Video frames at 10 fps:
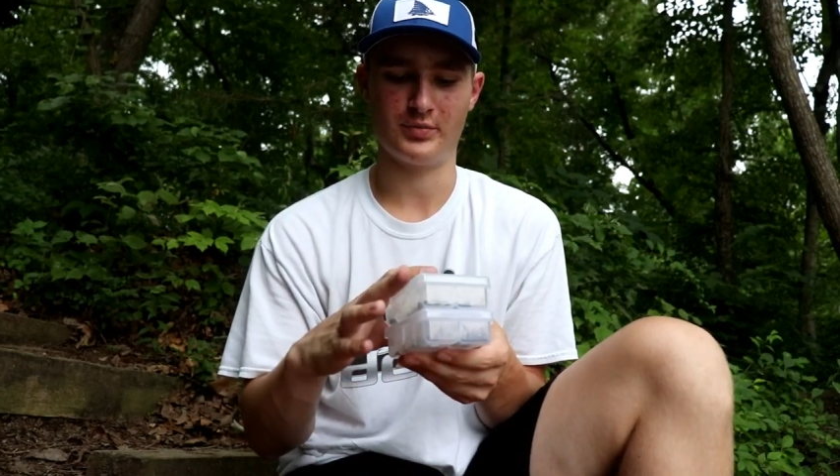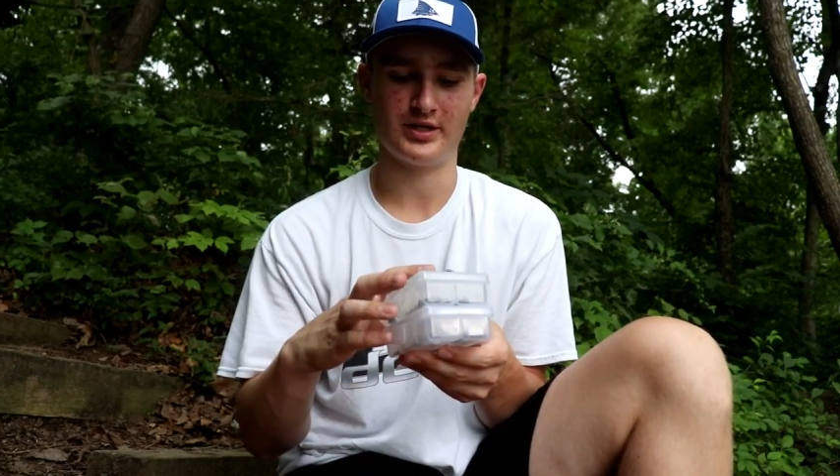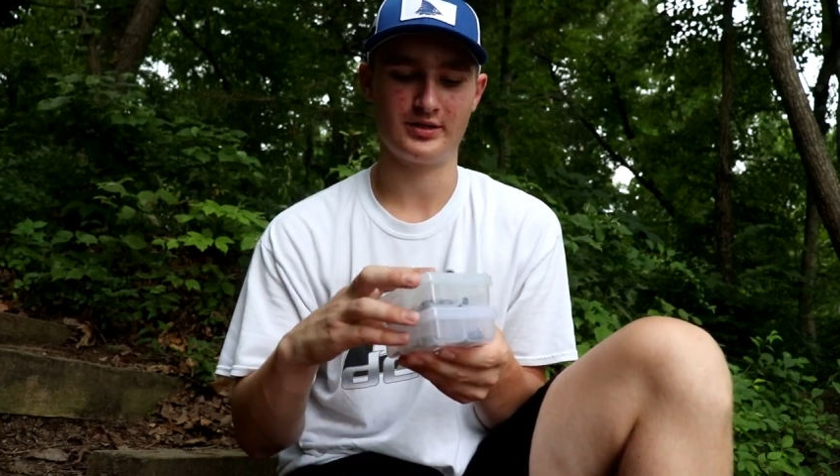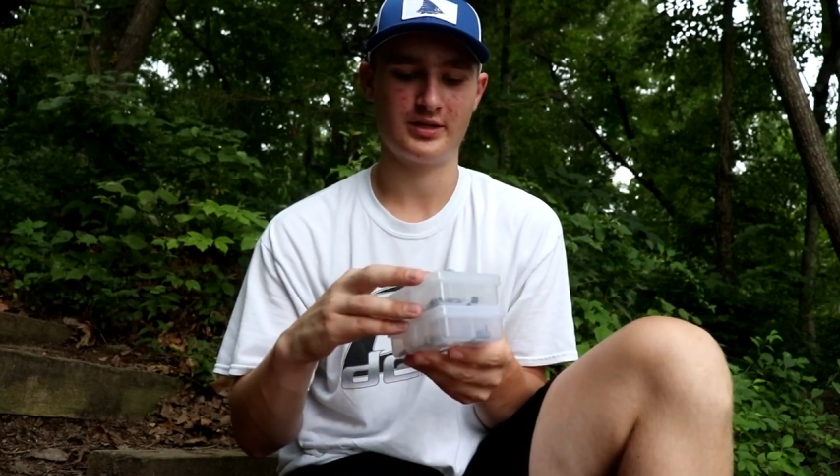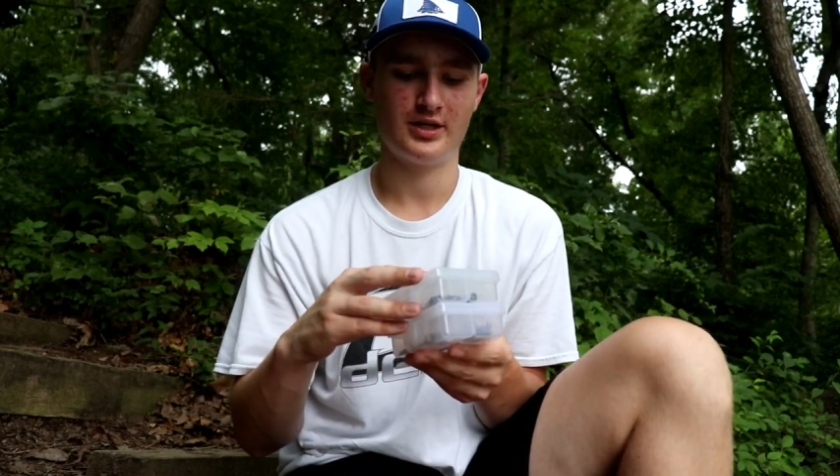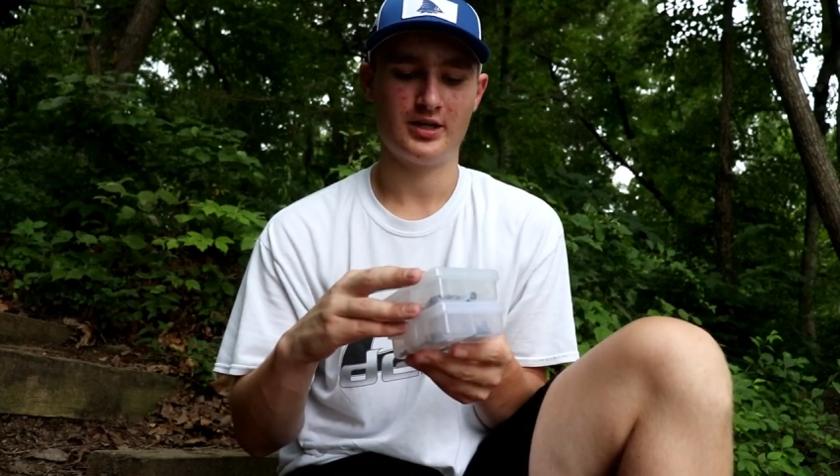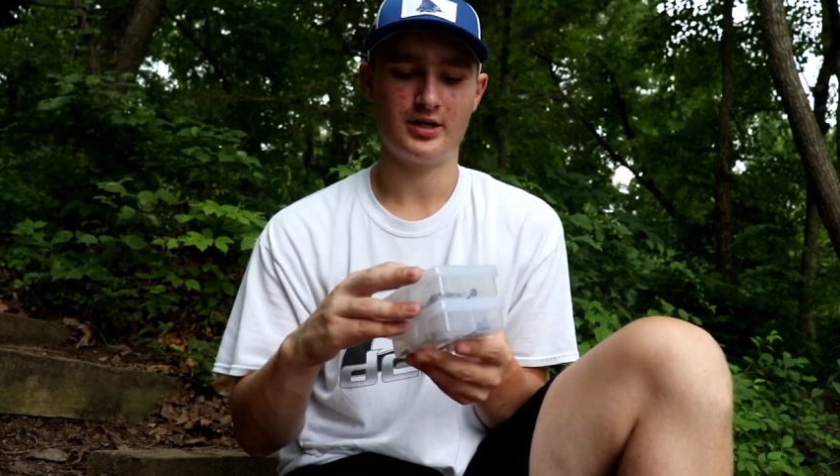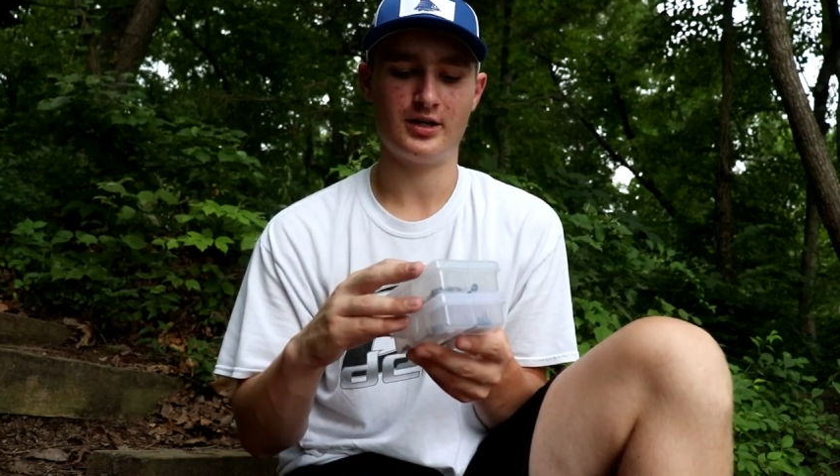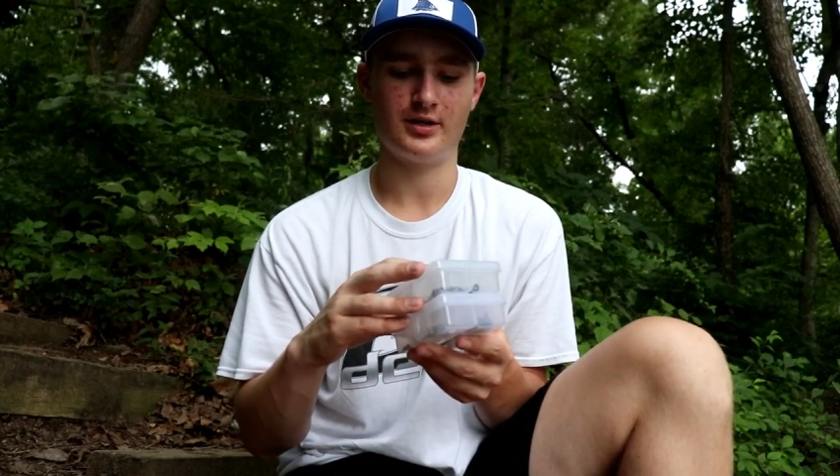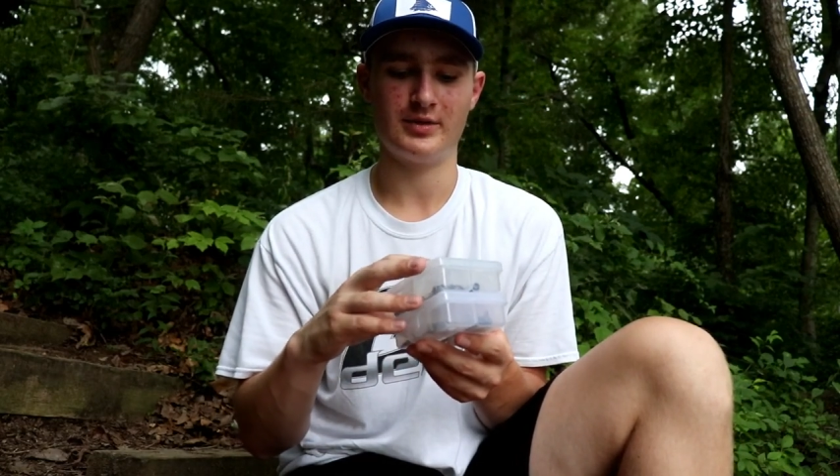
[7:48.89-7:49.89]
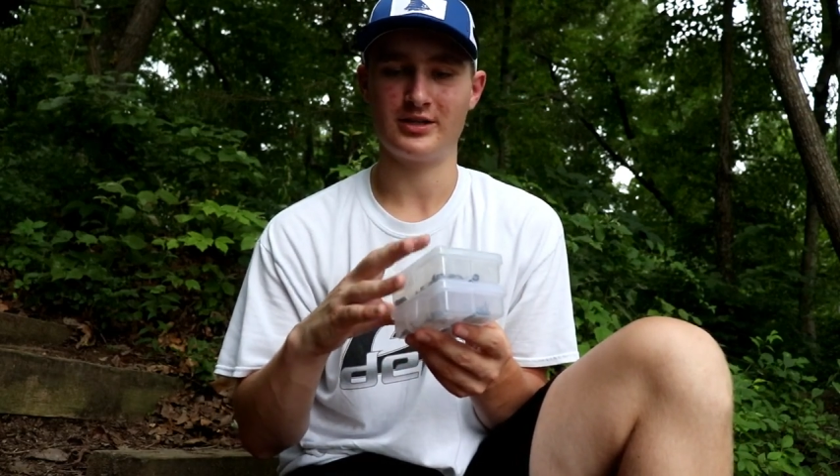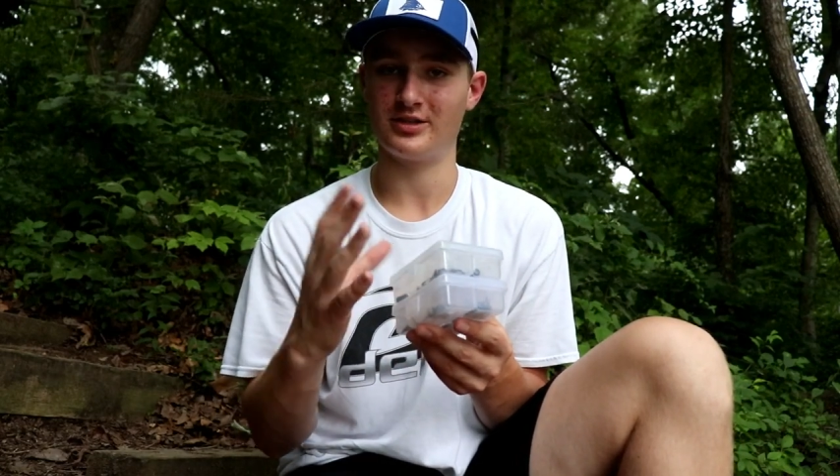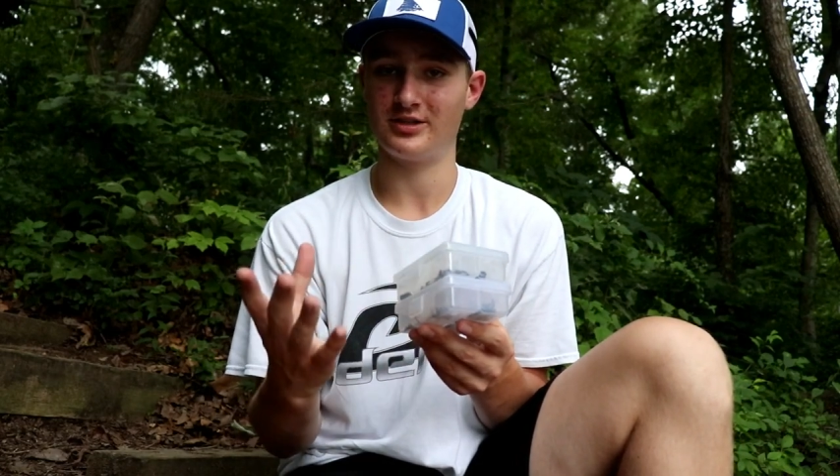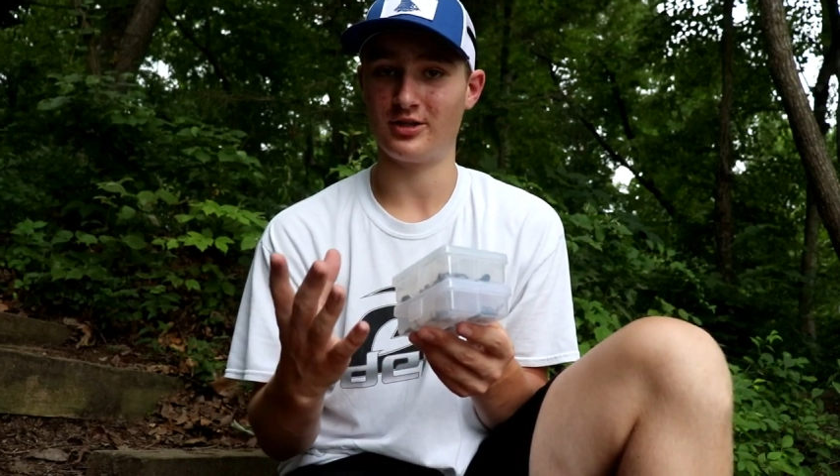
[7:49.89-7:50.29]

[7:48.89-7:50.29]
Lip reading: but it